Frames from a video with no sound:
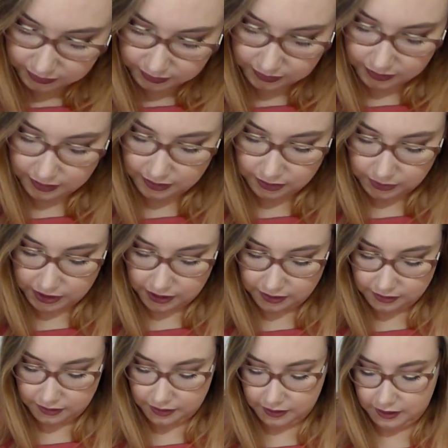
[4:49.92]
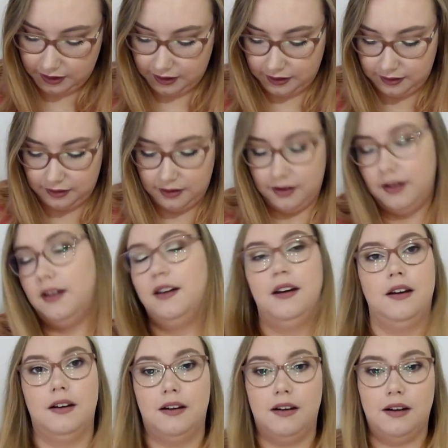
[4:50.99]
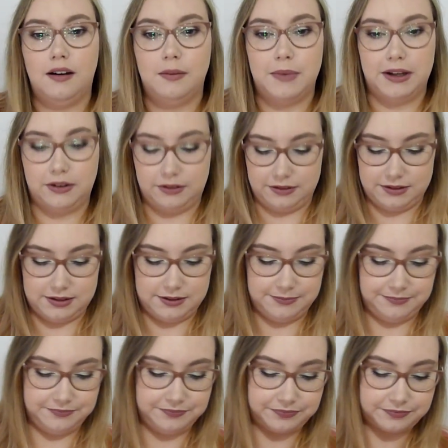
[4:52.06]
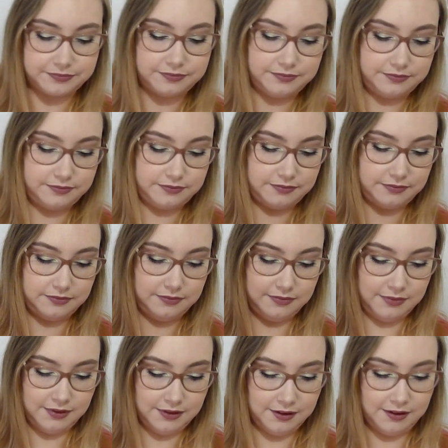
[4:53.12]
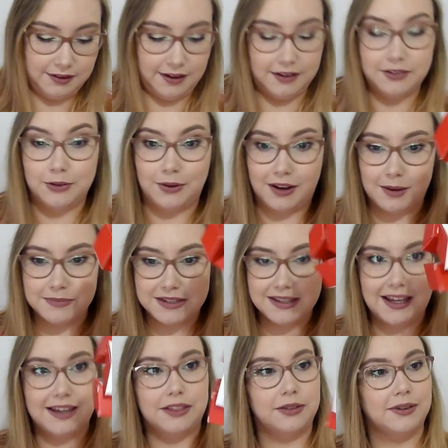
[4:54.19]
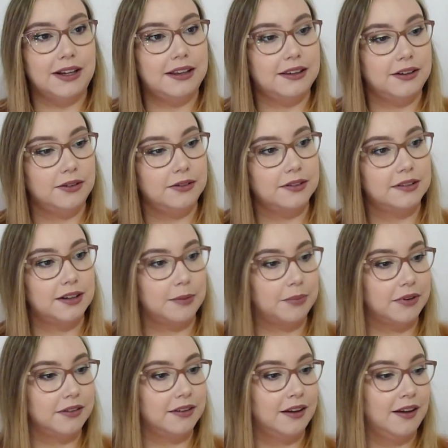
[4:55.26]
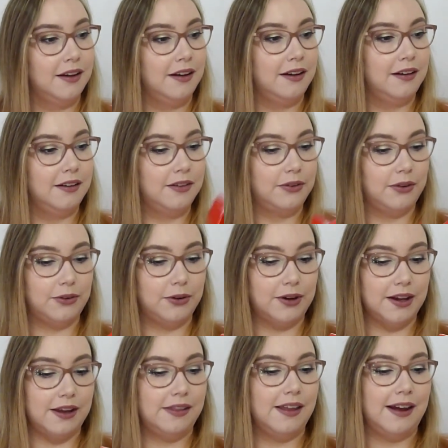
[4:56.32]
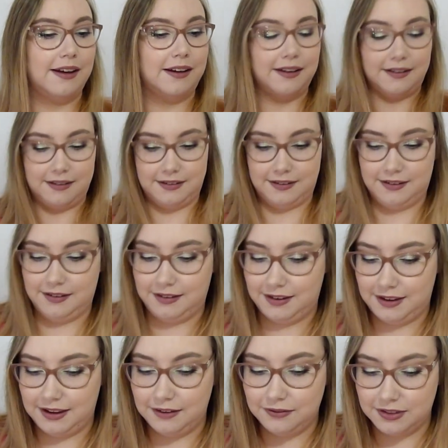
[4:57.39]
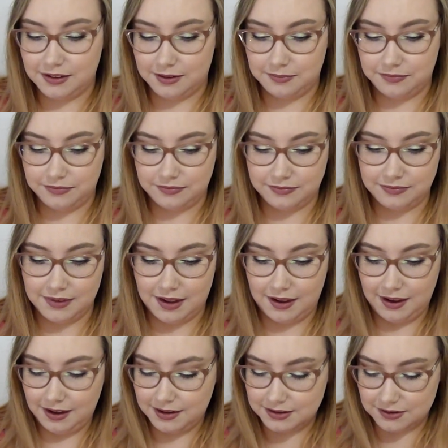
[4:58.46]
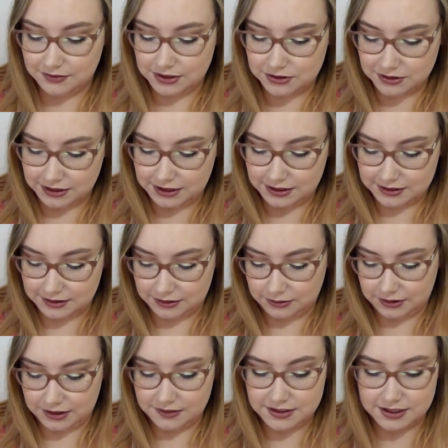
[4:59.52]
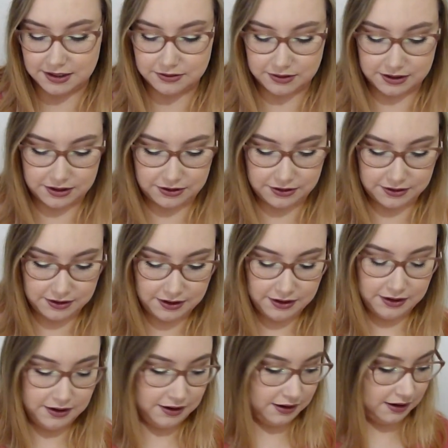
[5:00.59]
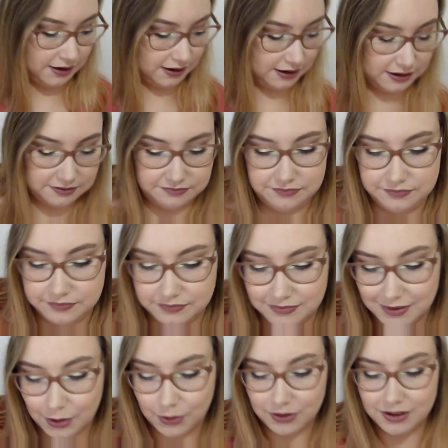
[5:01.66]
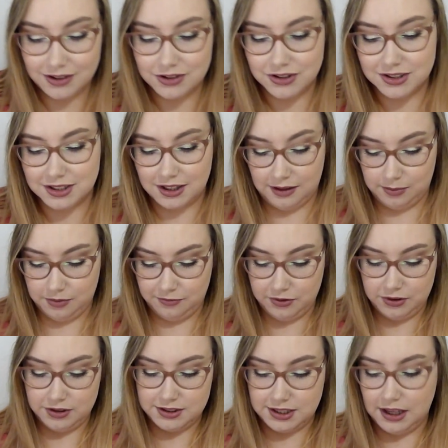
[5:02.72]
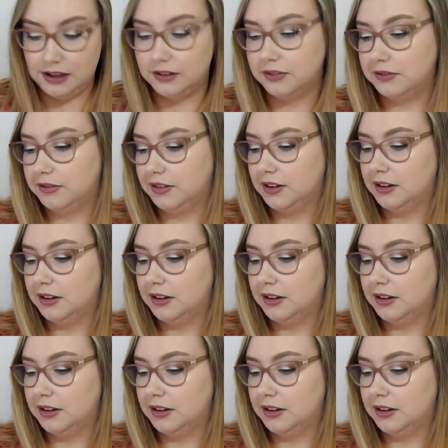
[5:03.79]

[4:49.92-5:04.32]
There we go. Okay. Oh my goodness. Okay, so it comes in like 3 little separates, so you can like give them individually as little gifts. That's really cute. Or you can just keep it for yourself.